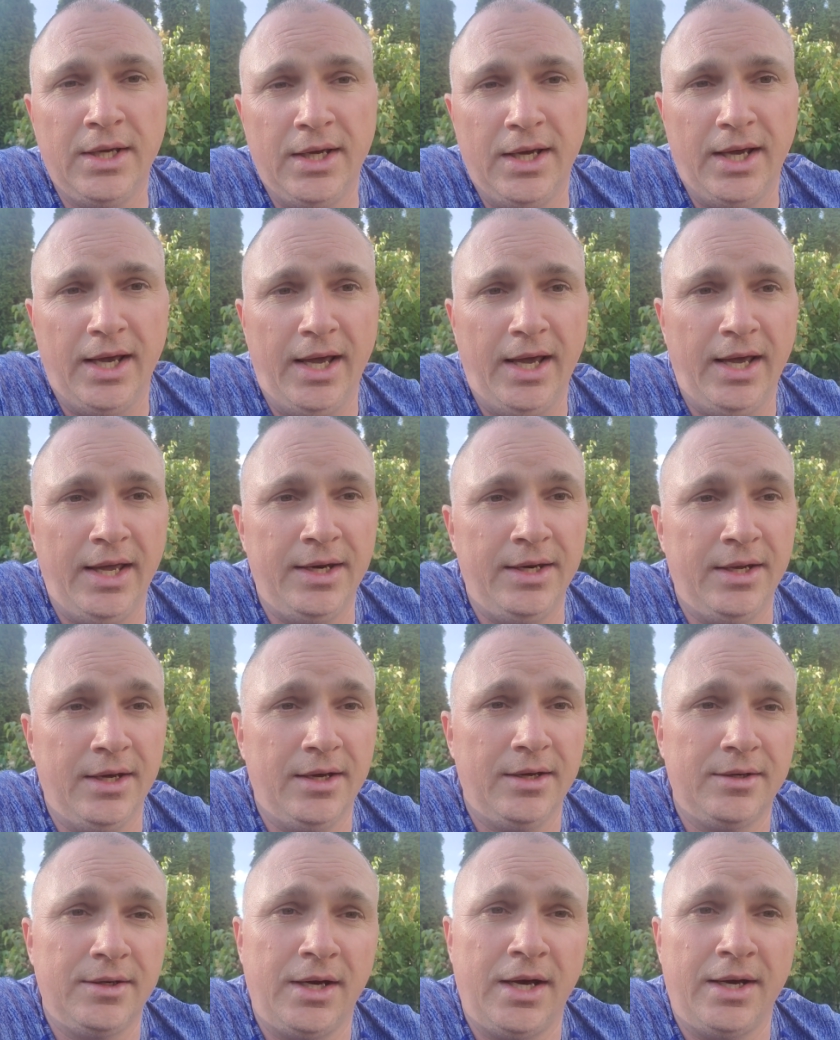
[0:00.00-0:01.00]
And
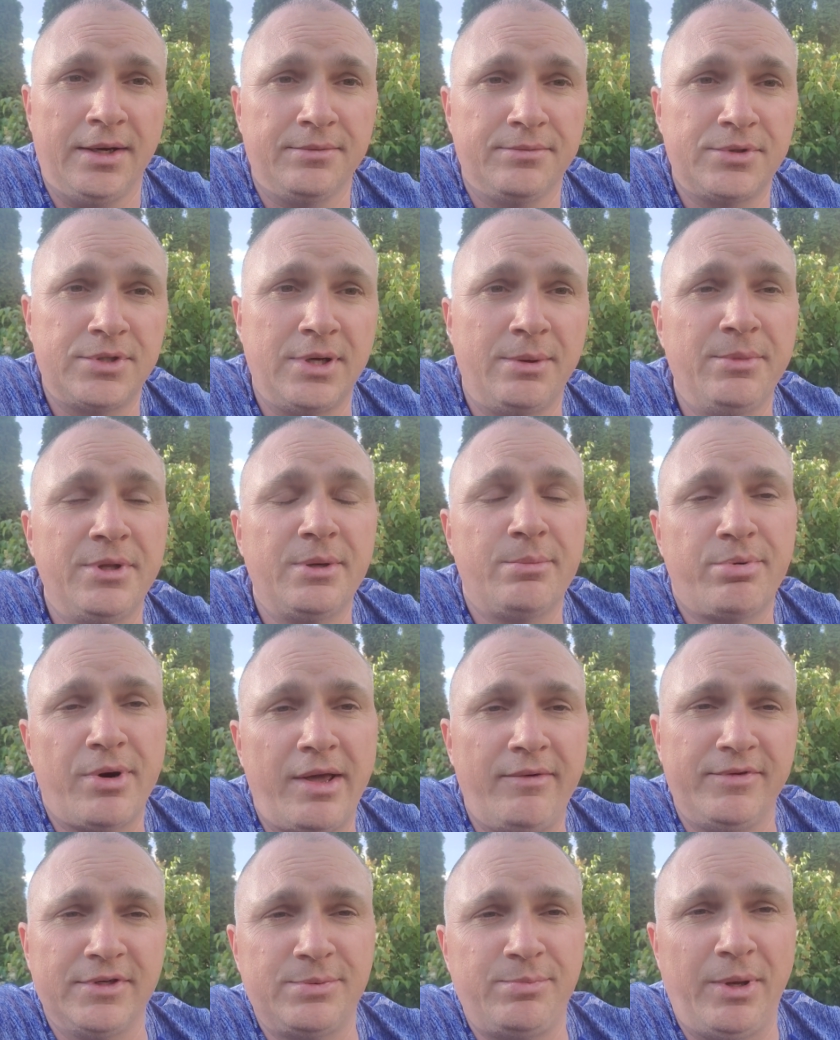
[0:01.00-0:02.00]
some of the
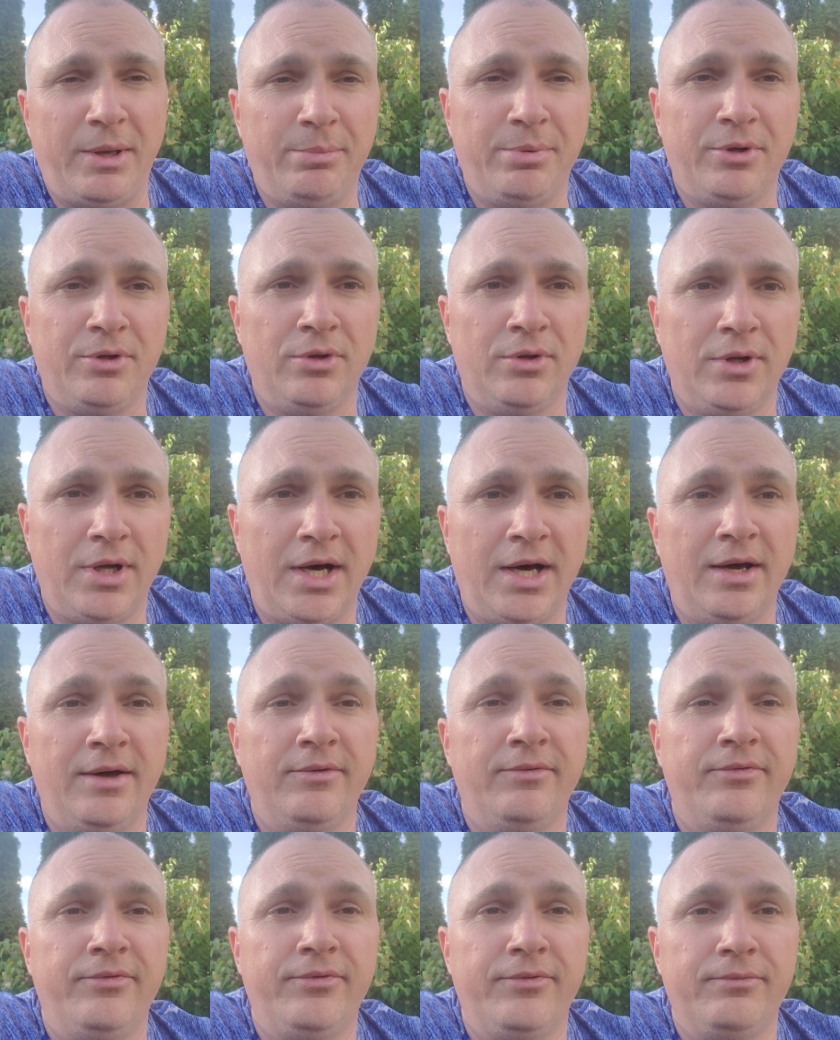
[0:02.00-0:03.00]
bravest people
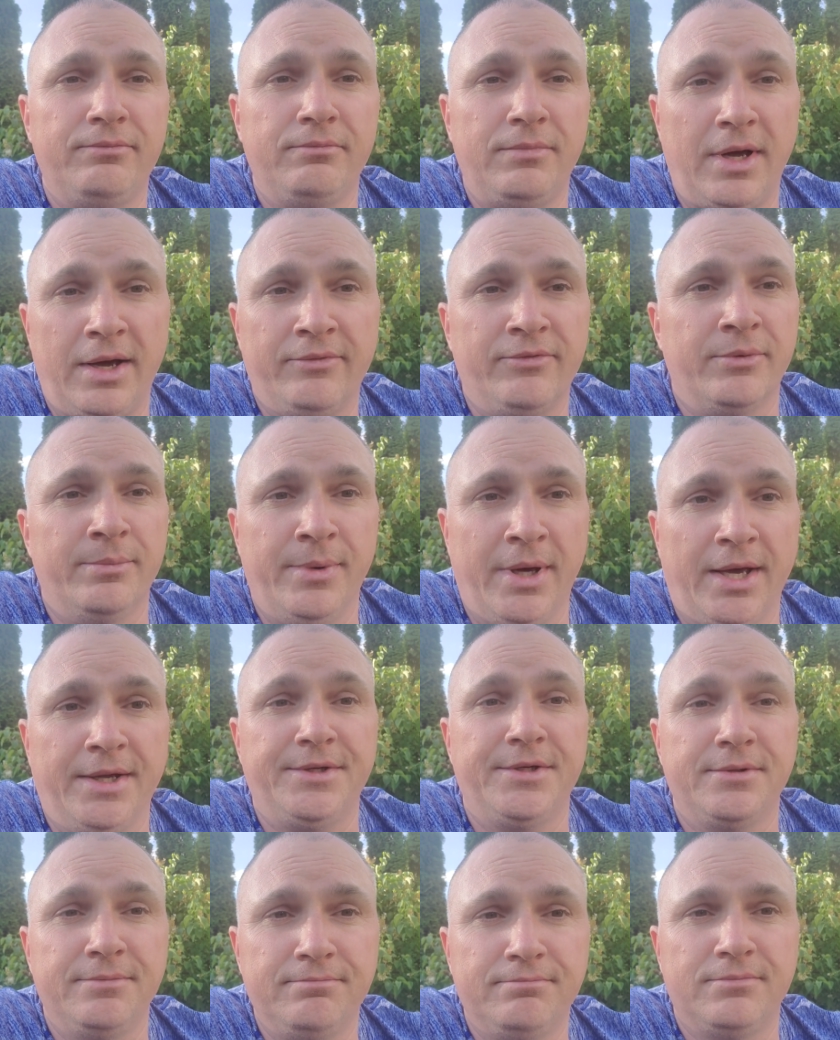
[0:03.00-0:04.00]
I've ever
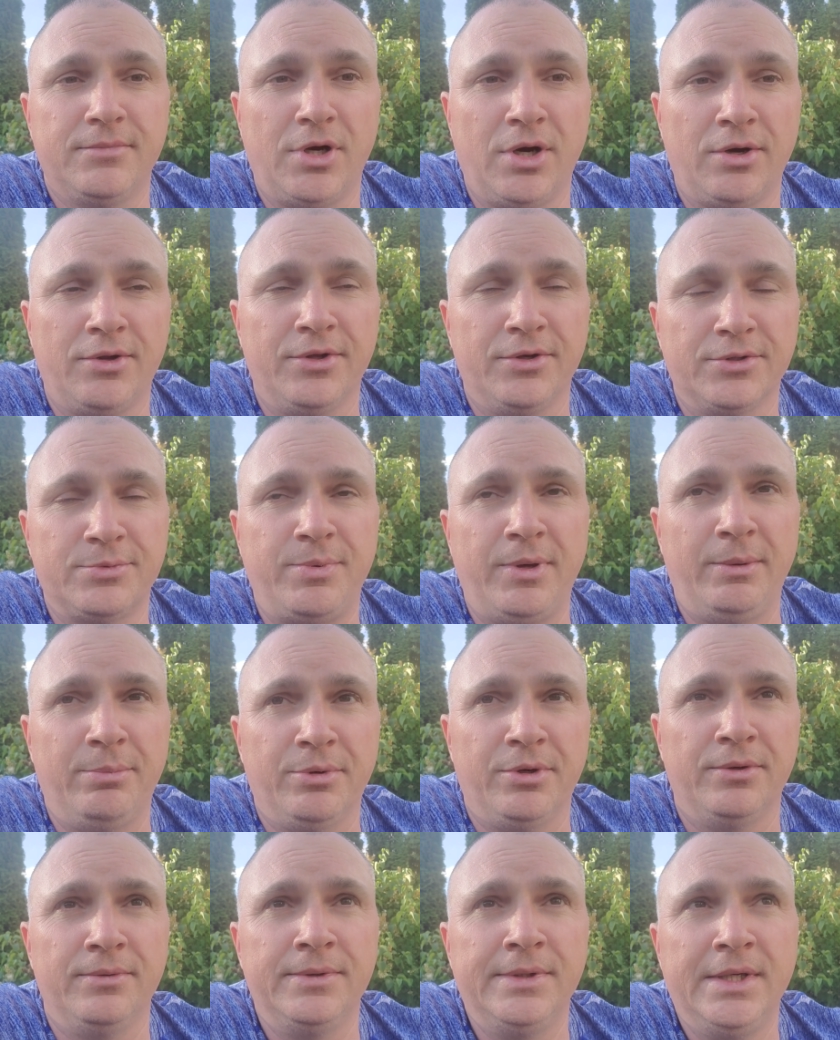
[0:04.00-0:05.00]
met are those
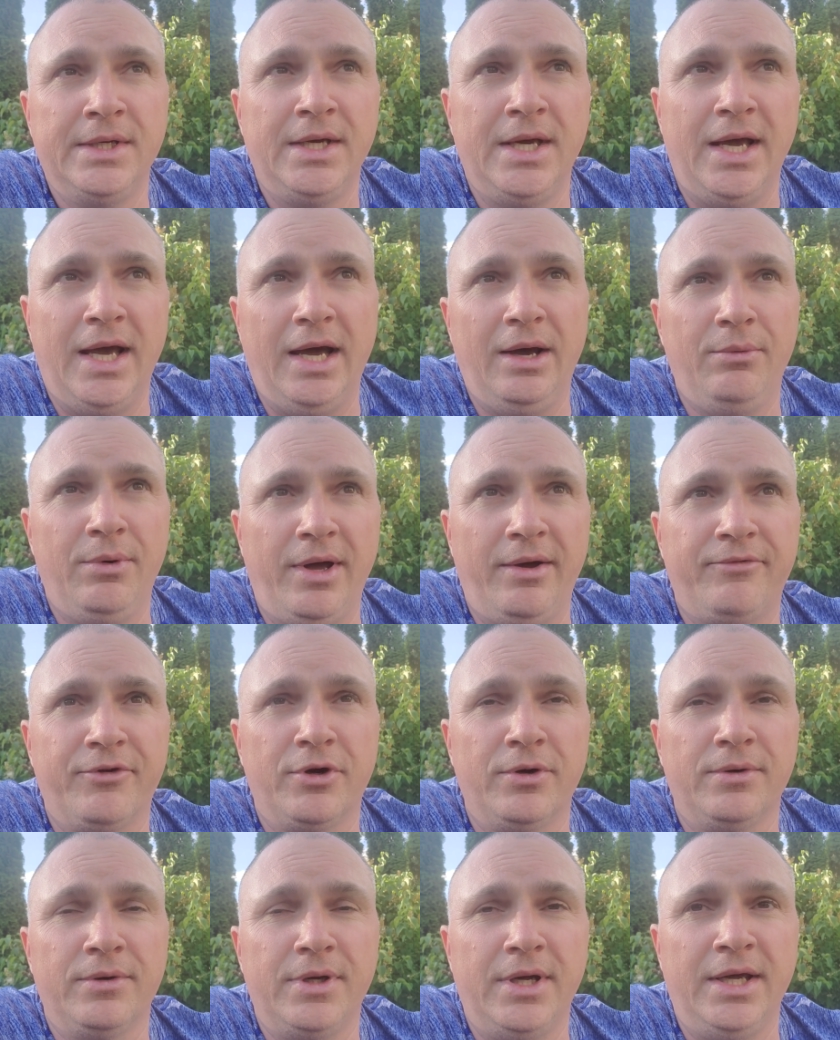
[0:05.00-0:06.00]
people.
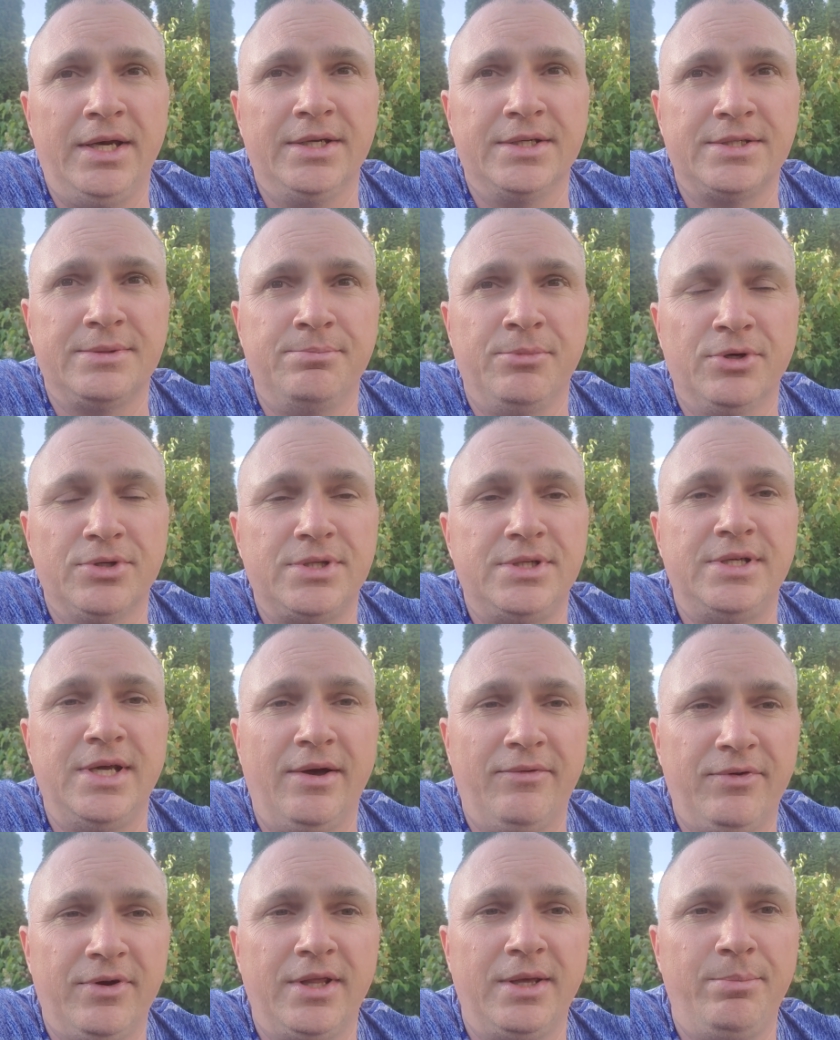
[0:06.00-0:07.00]
However, it is most
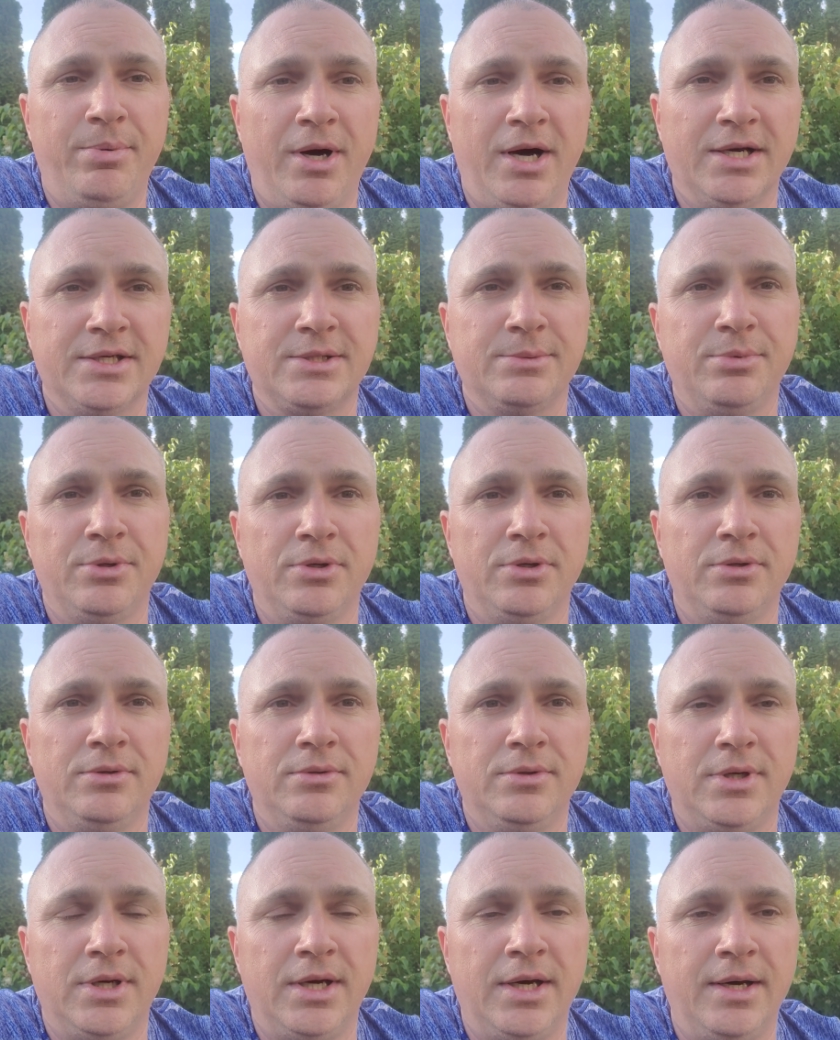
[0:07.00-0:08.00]
definitely possible.